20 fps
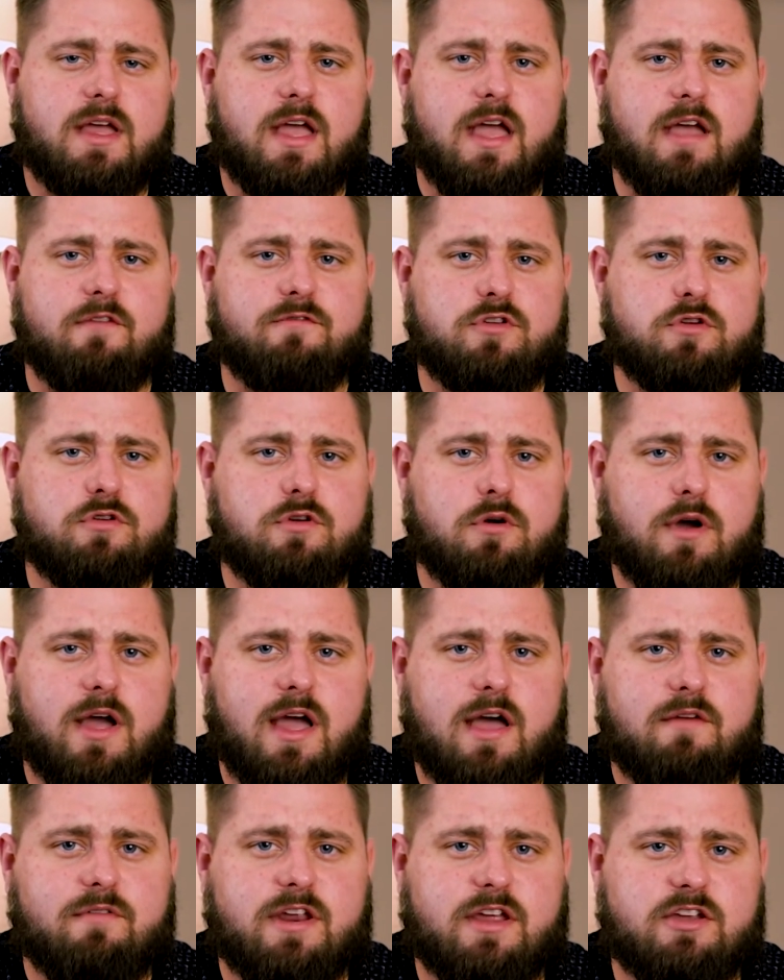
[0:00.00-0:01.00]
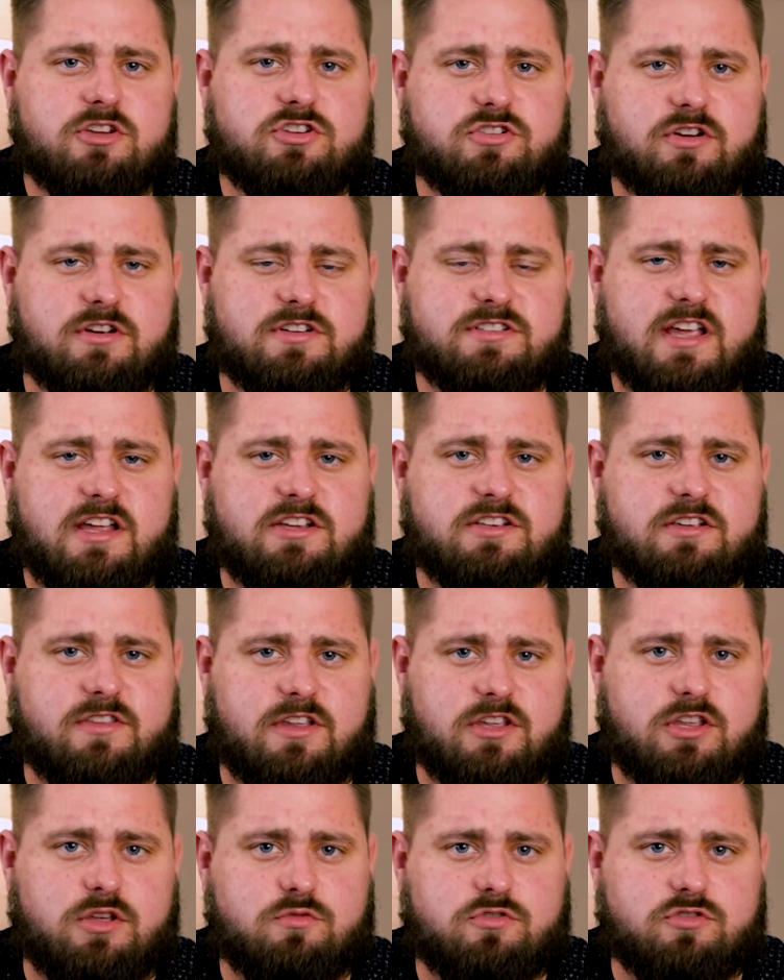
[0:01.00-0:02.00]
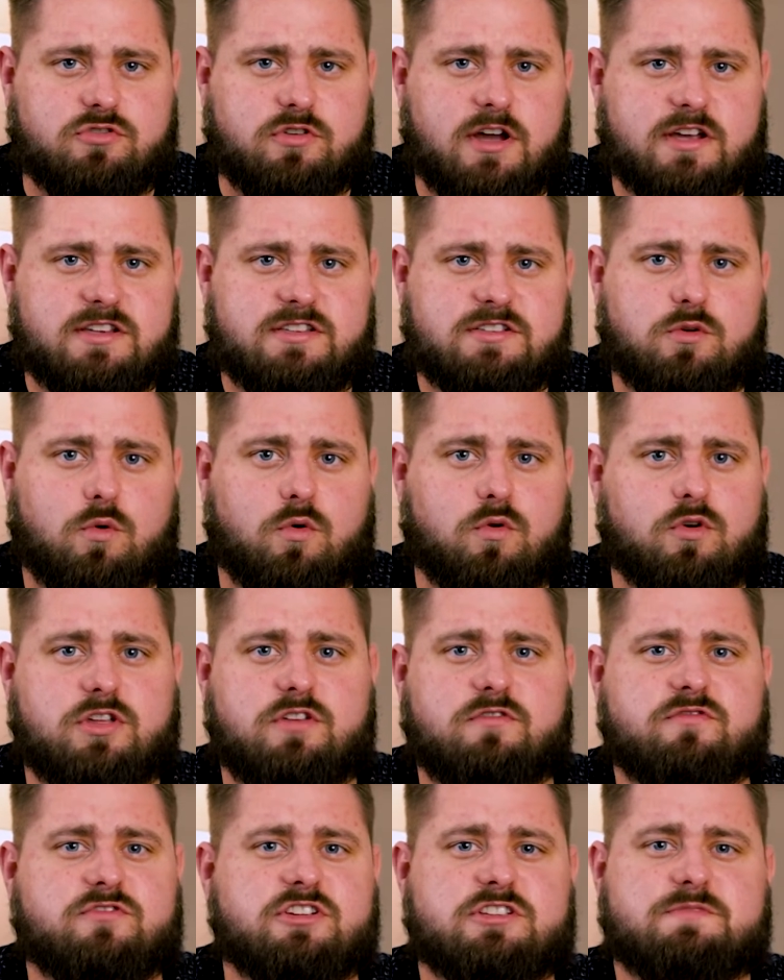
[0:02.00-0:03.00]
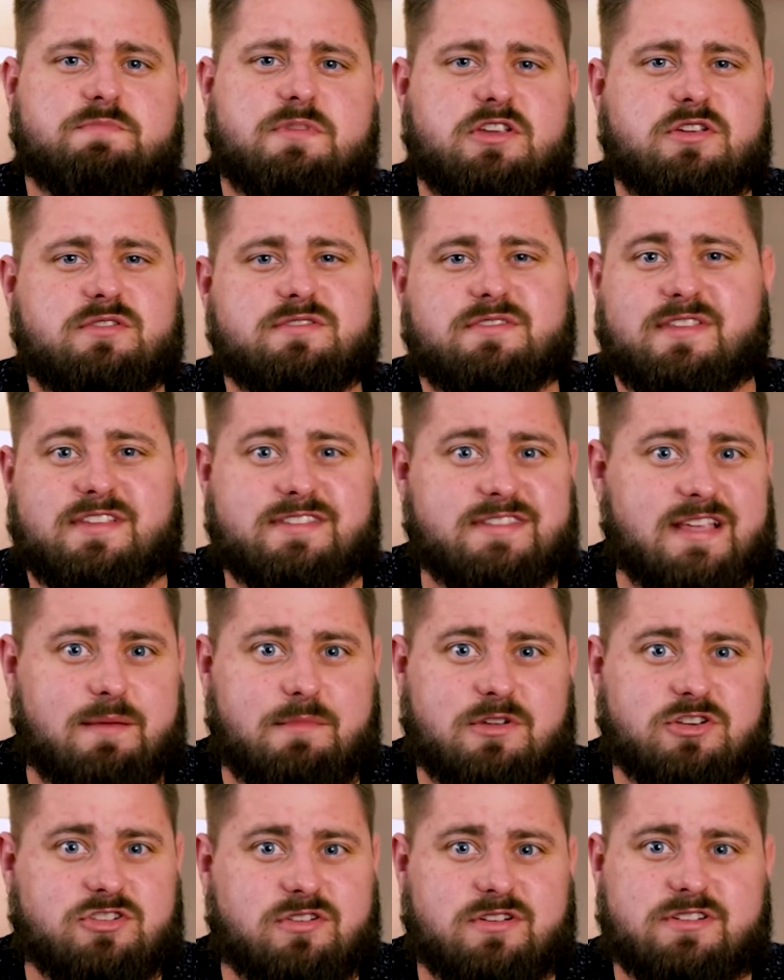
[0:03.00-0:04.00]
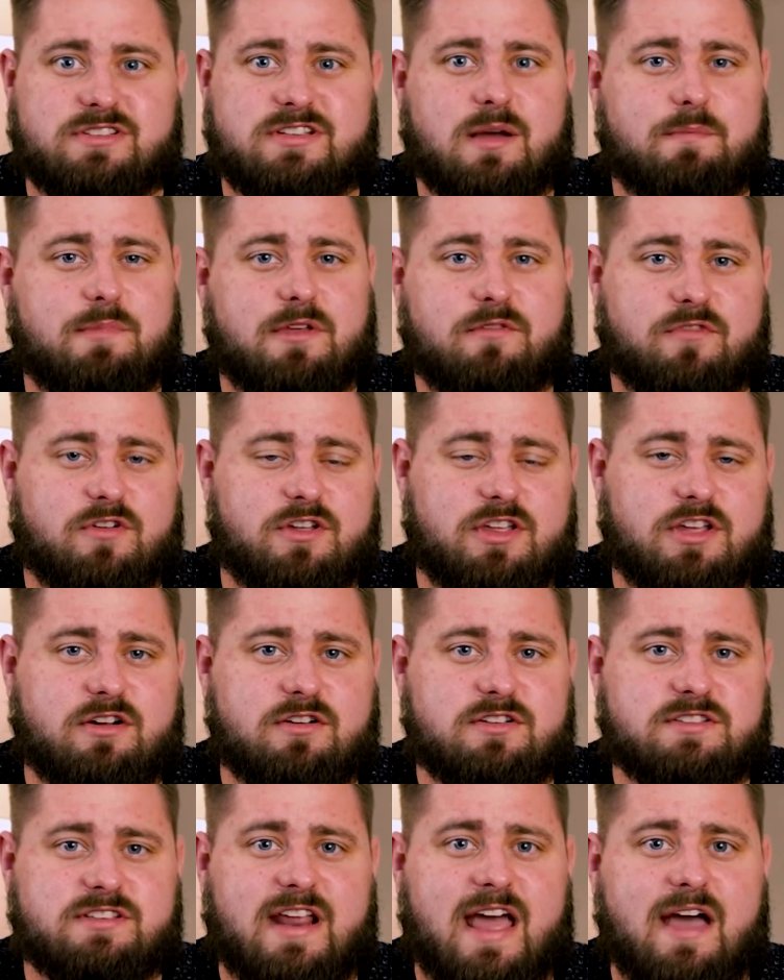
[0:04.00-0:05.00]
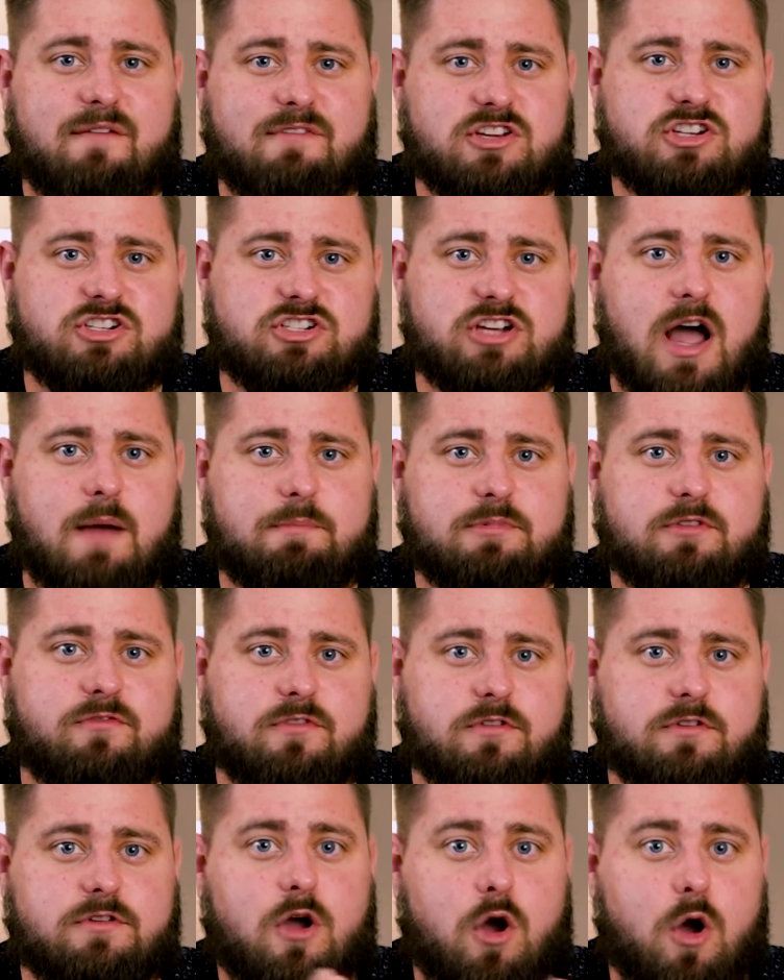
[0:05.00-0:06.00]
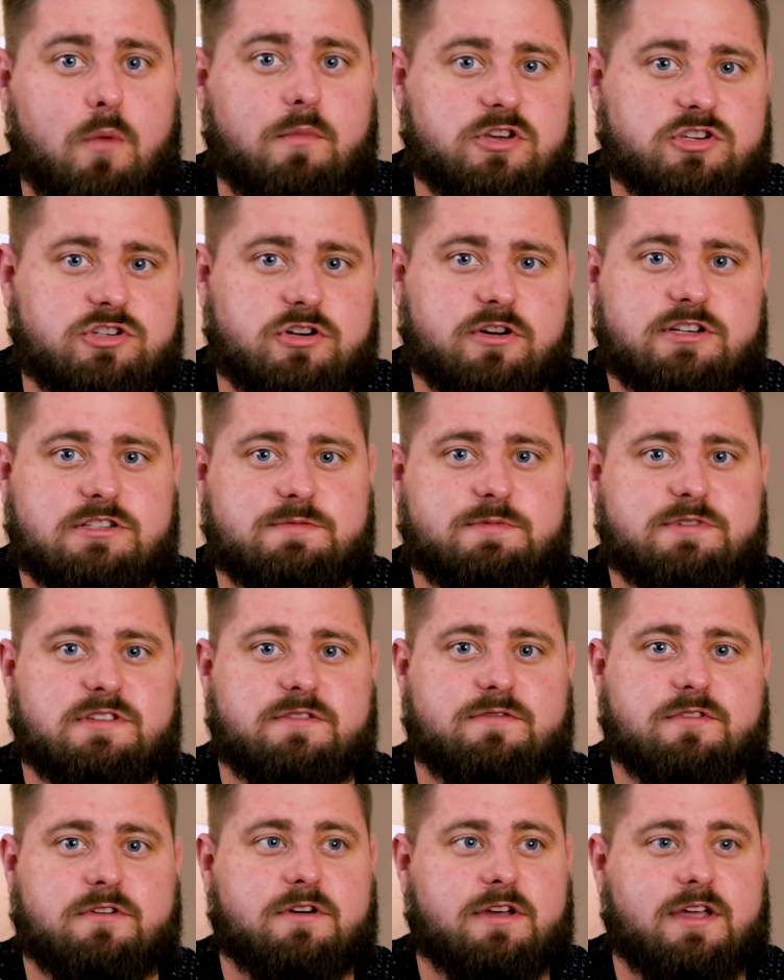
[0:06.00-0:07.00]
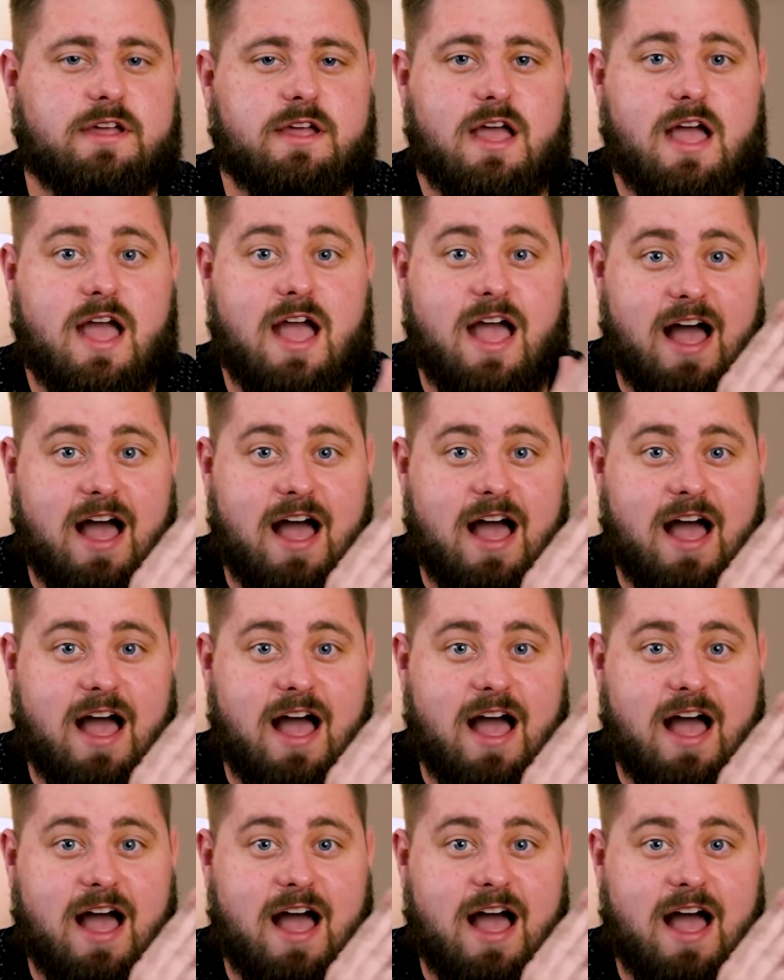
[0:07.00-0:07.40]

If you don't have an insurance agent that you trust, or you've just been using the same insurance company for years and haven't shopped for home insurance specifically,